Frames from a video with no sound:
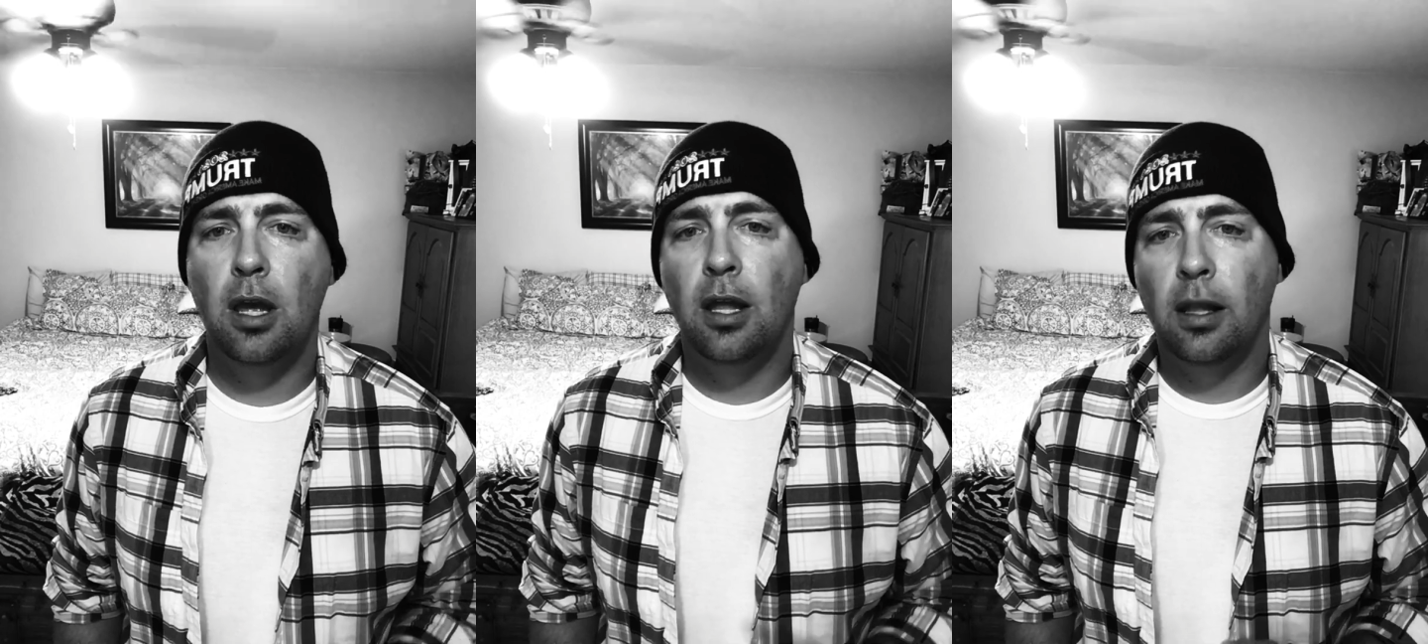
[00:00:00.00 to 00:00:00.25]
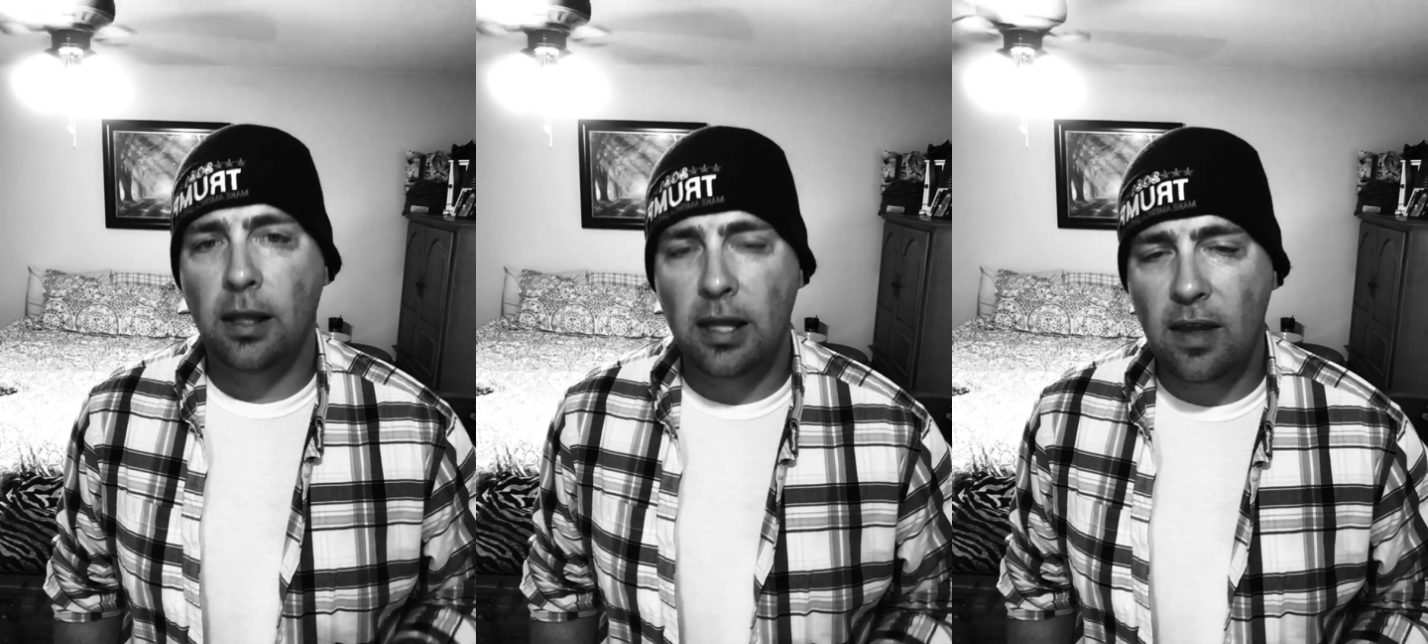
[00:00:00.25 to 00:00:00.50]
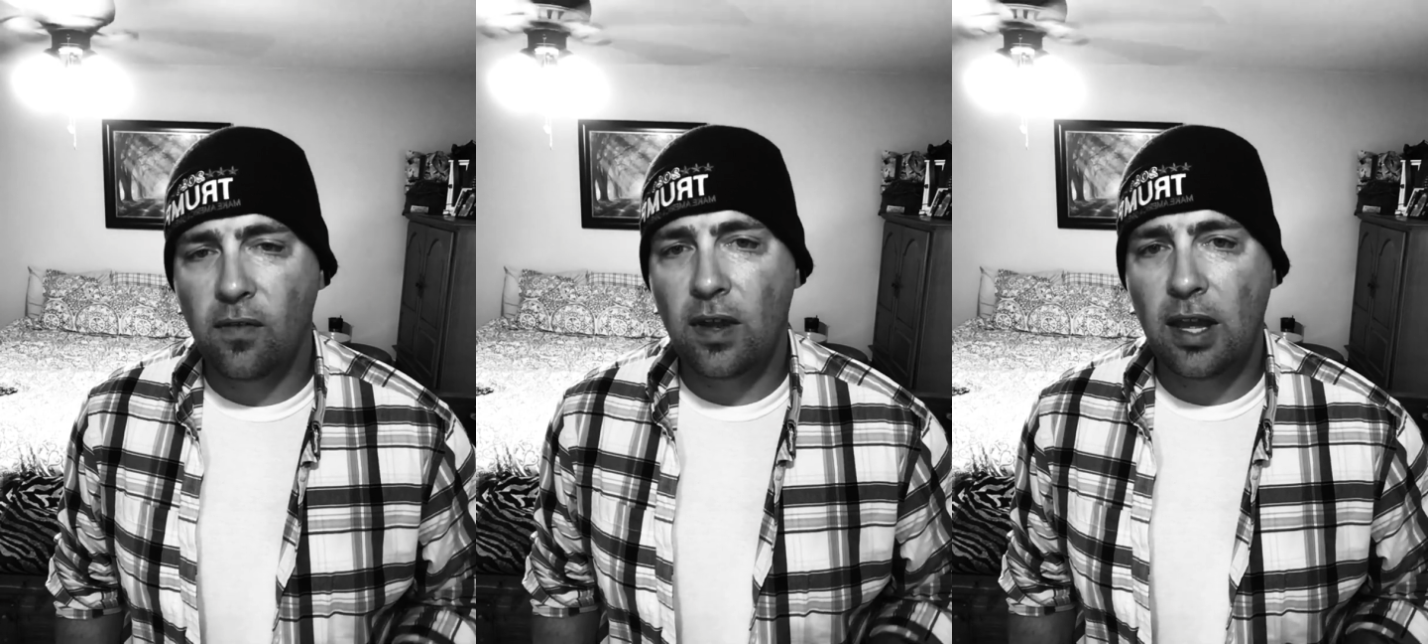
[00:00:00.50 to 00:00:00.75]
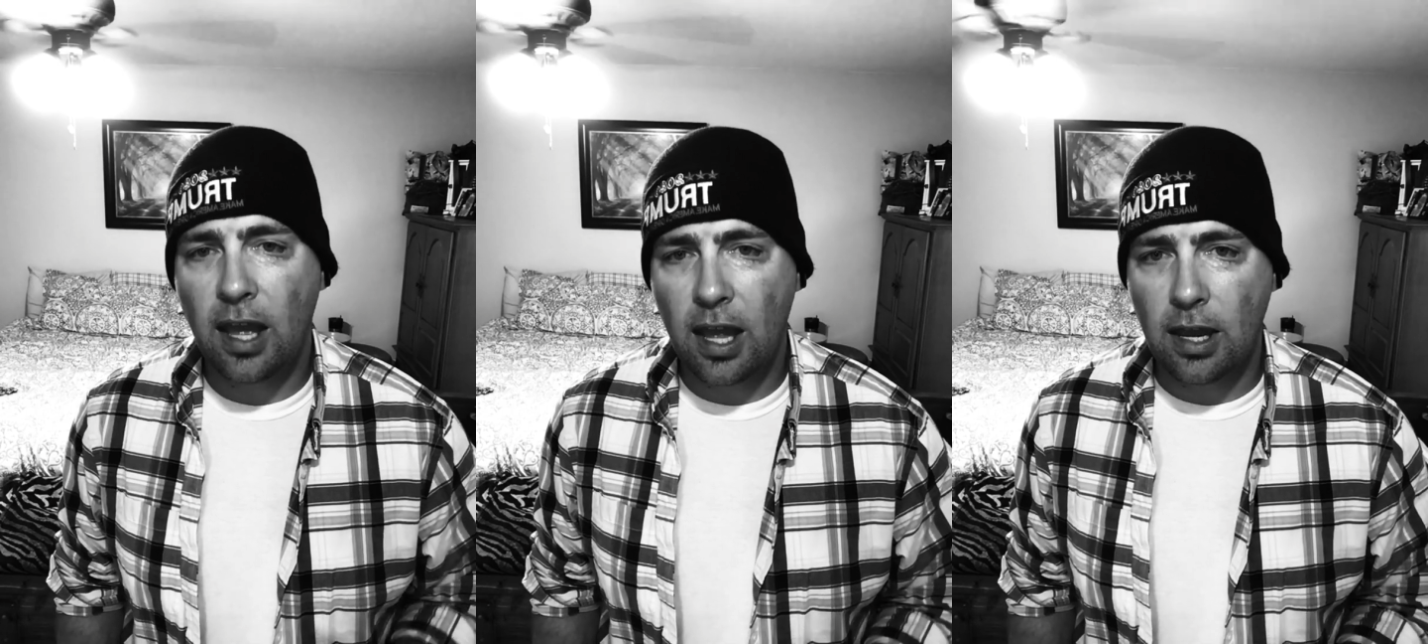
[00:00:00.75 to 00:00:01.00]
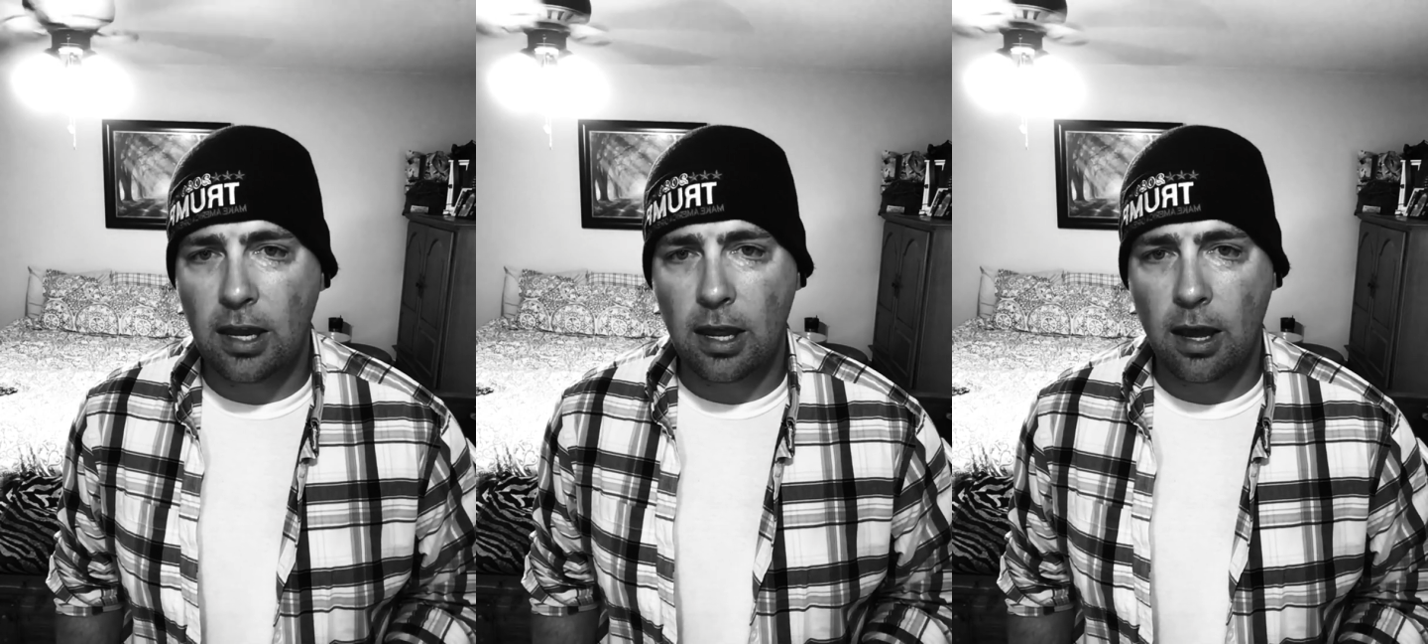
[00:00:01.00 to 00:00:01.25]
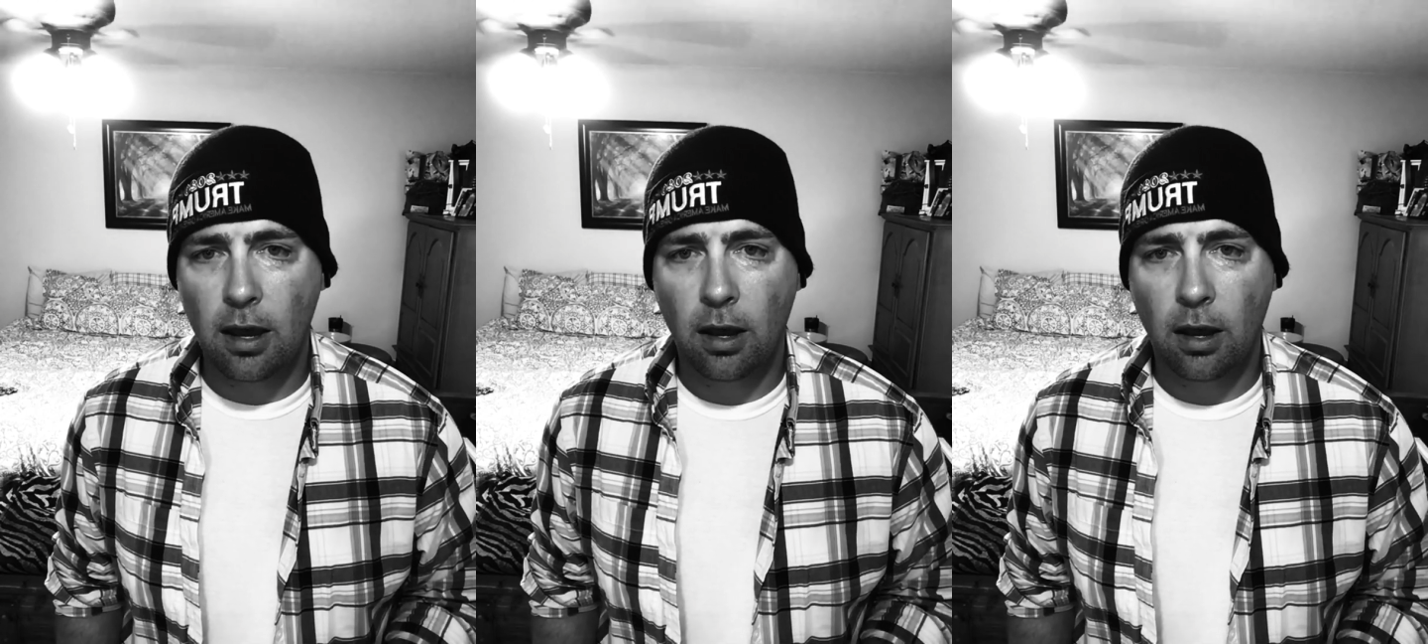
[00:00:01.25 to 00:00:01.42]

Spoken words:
leaving India